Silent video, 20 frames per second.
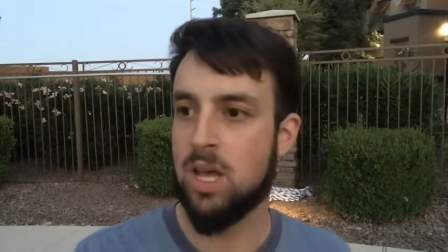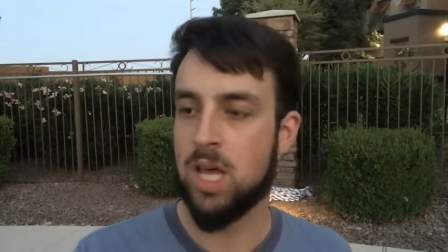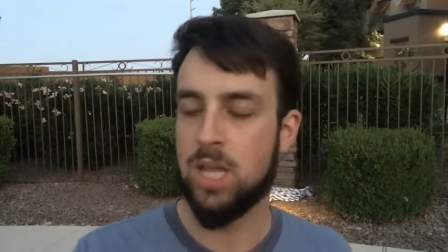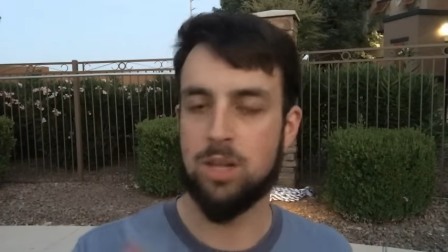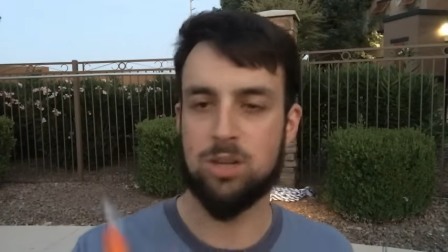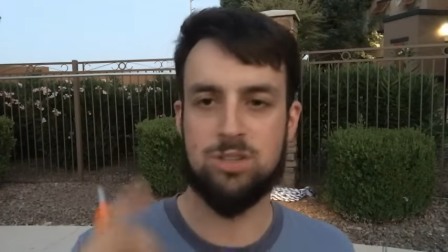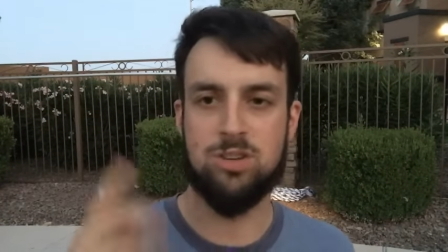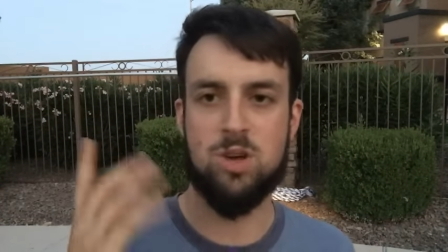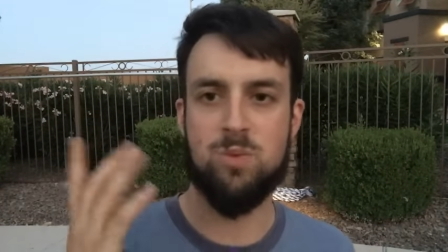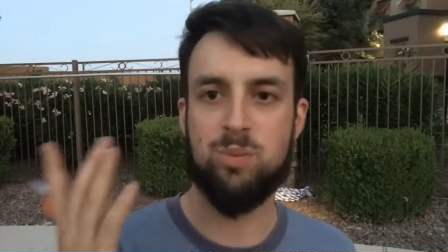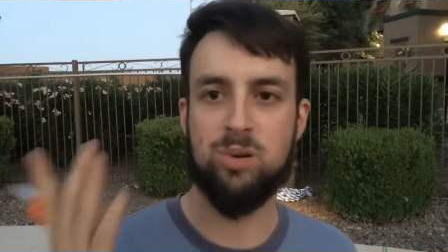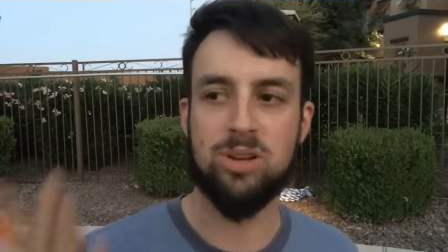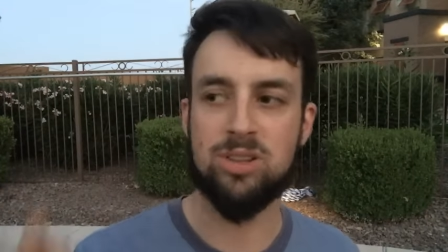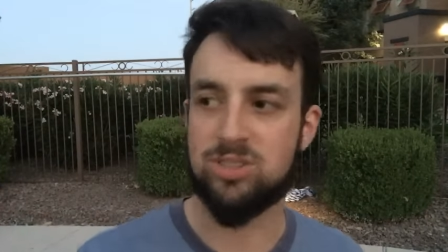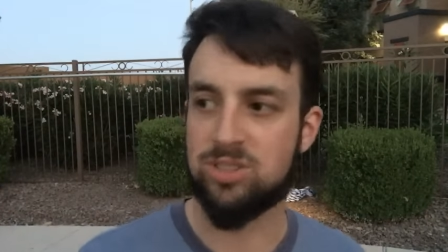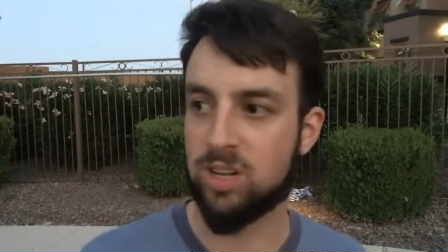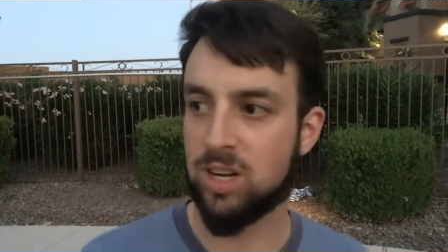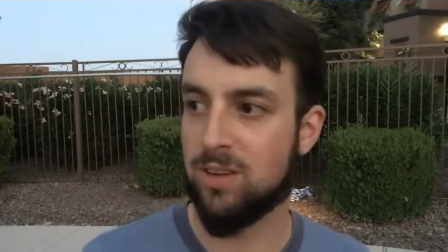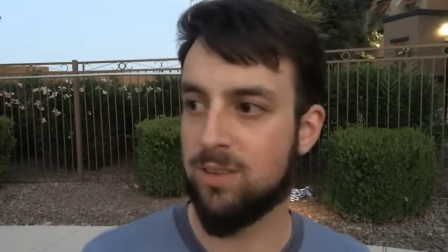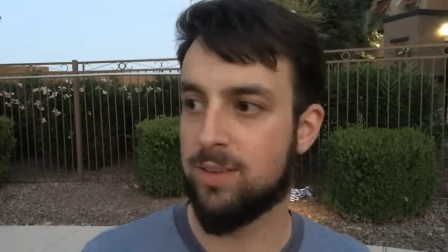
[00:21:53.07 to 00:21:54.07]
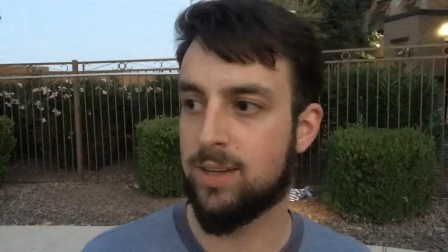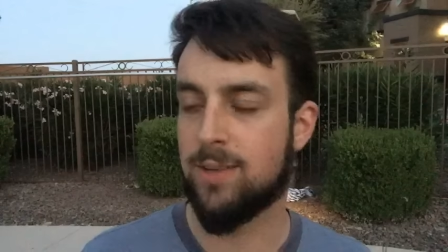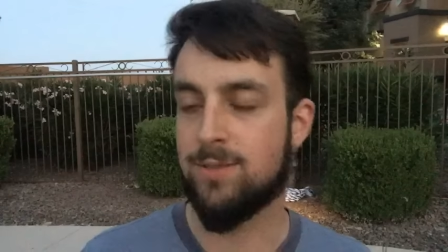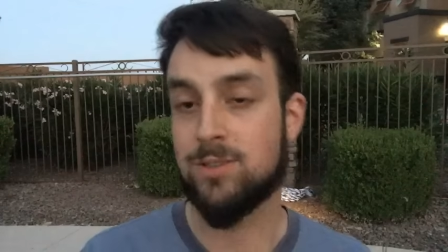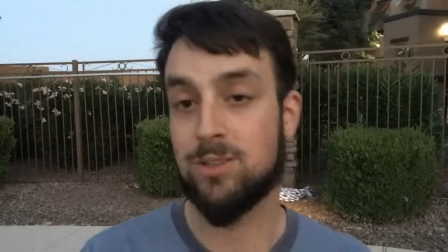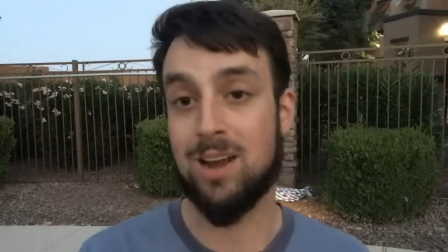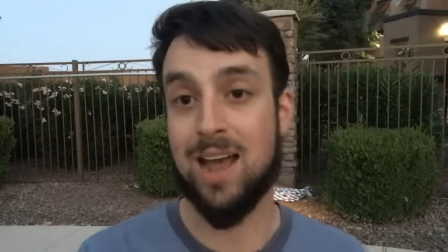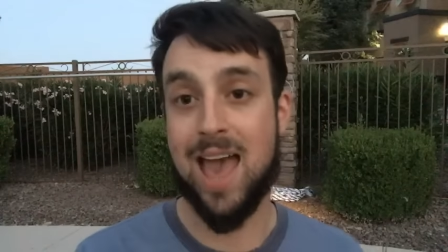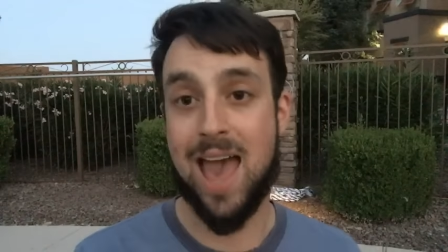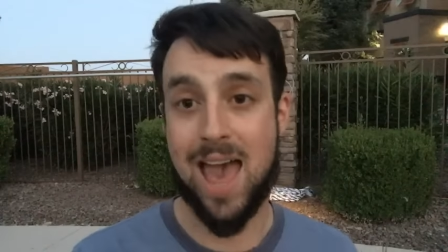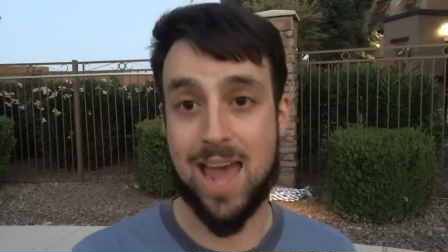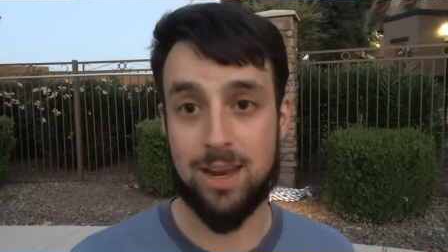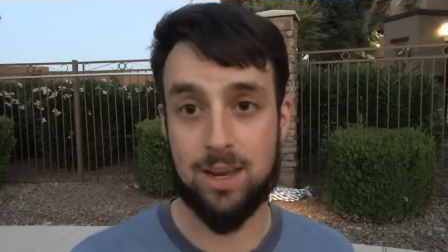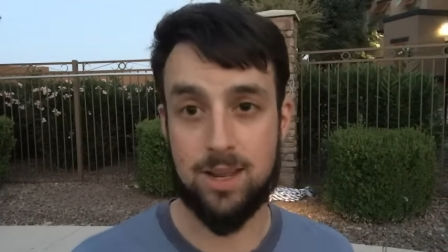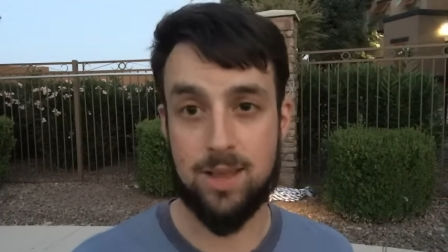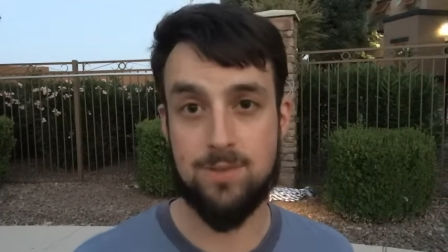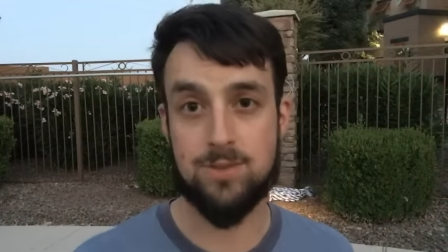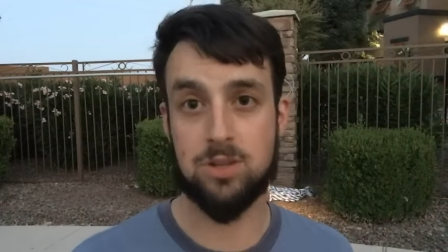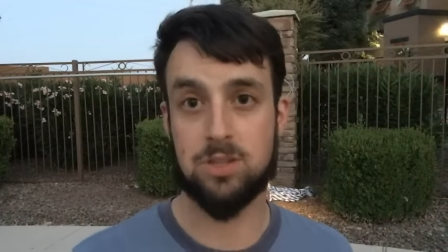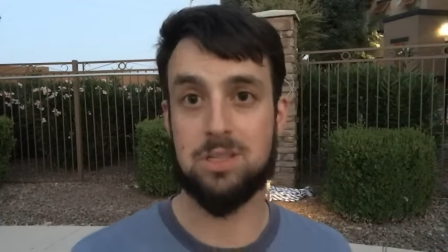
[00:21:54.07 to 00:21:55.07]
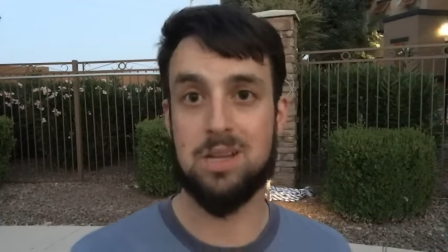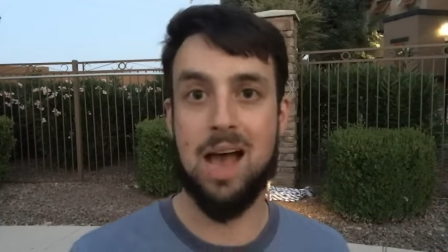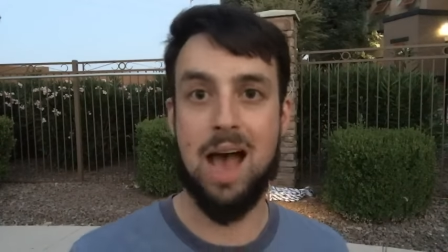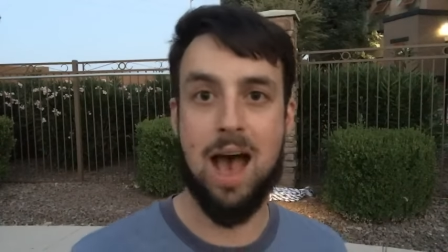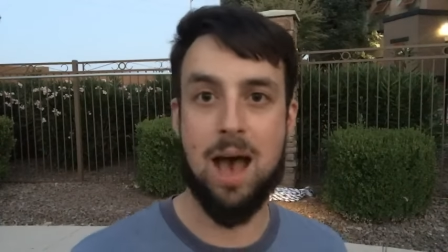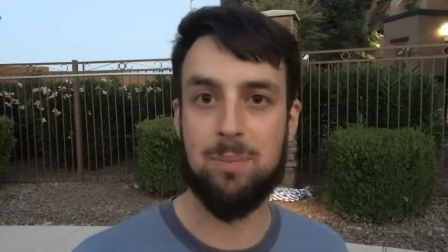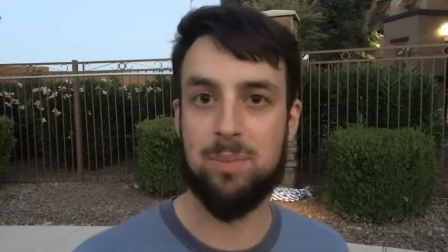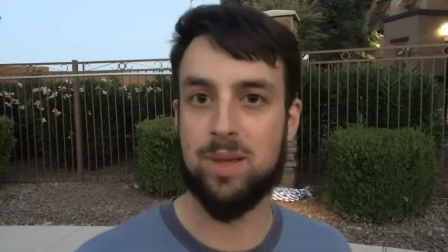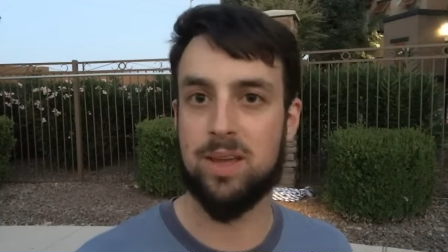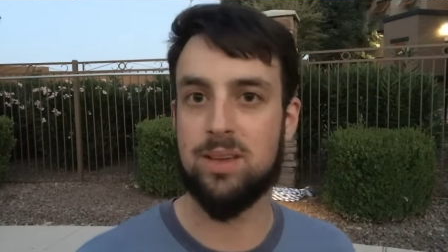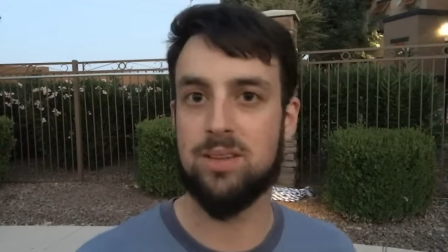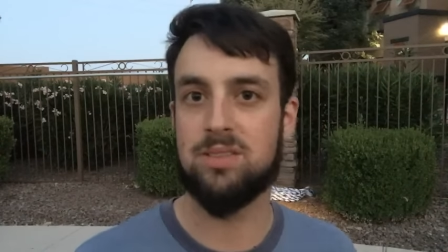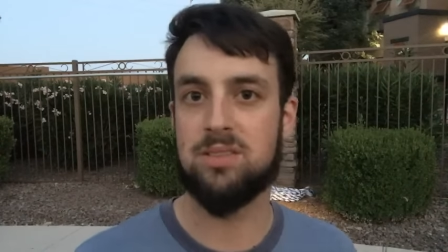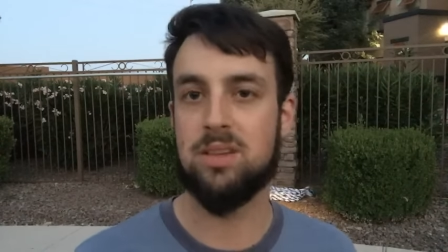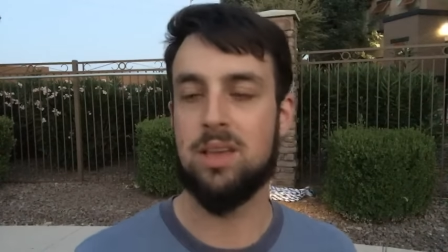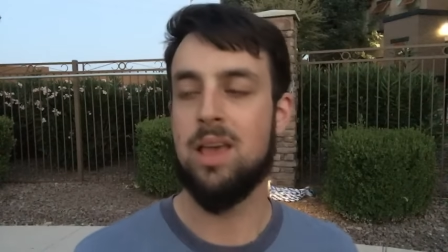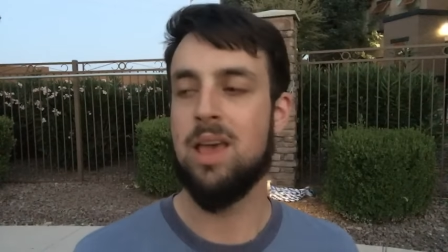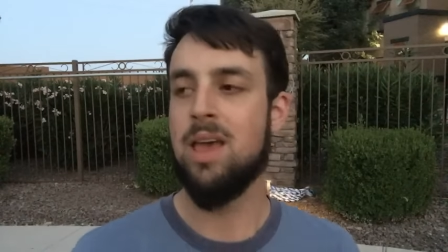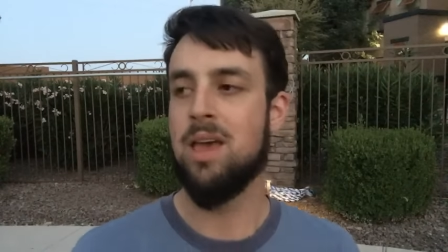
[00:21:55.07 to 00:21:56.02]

there's no preservatives or additives or toppings